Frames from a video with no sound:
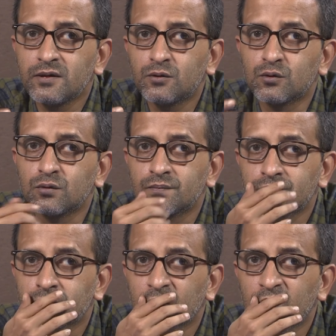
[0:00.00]
tend to
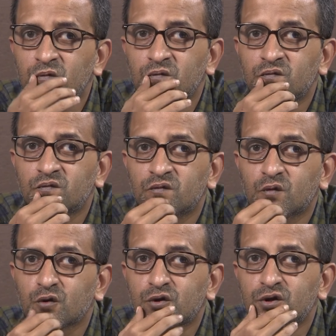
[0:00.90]

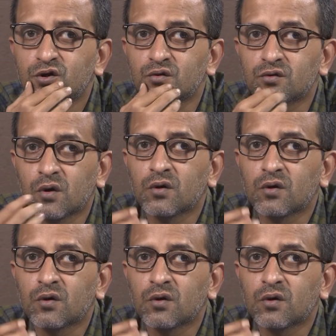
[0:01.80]
constitute